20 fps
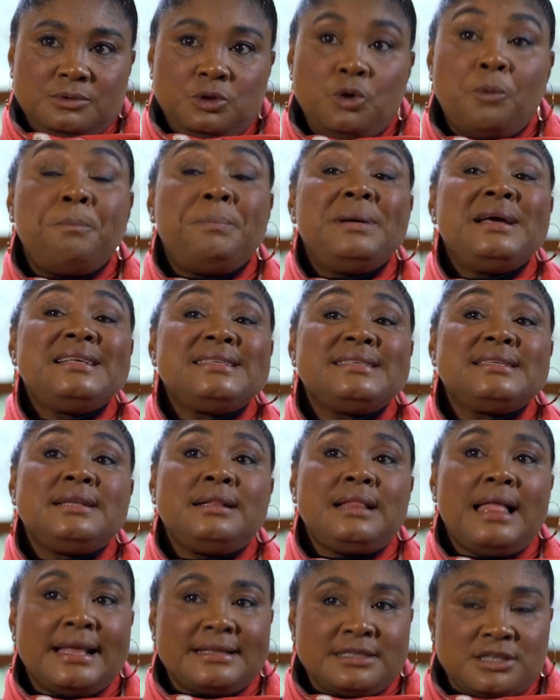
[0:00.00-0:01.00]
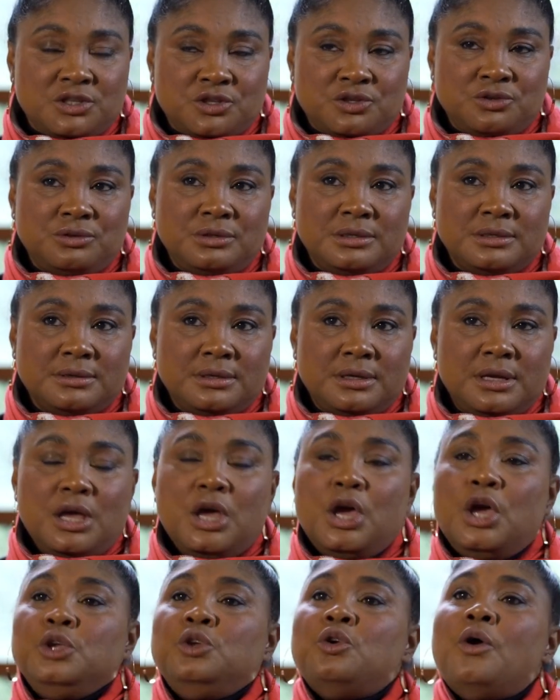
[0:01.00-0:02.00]
your personal attitude,
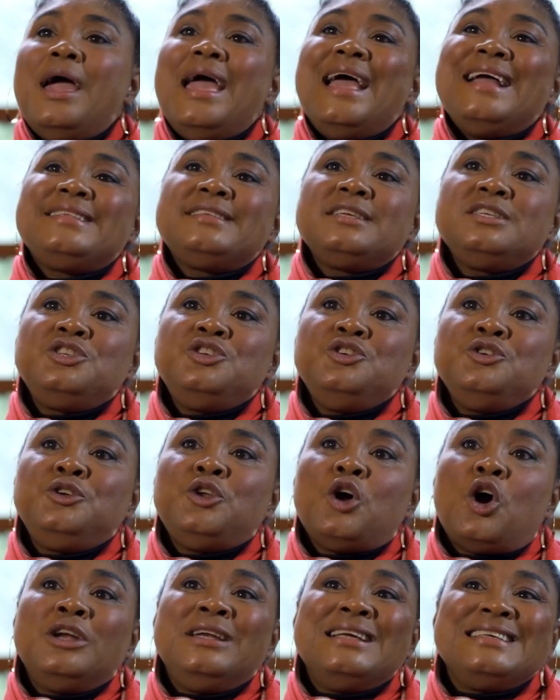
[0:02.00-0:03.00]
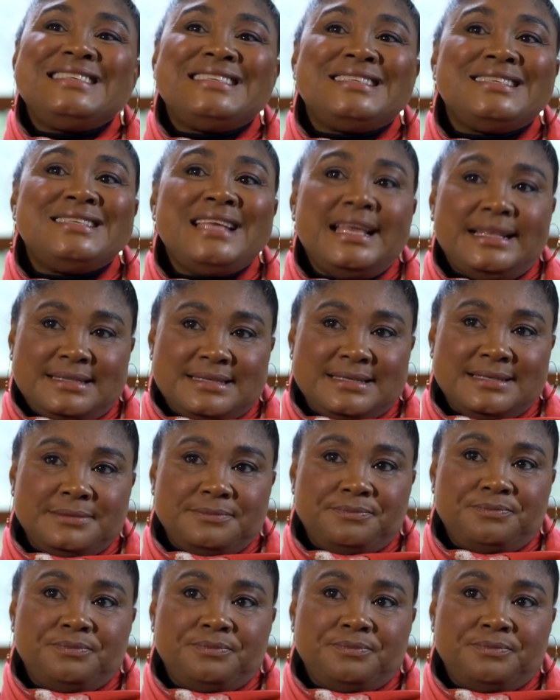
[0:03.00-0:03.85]
your attitude on a set.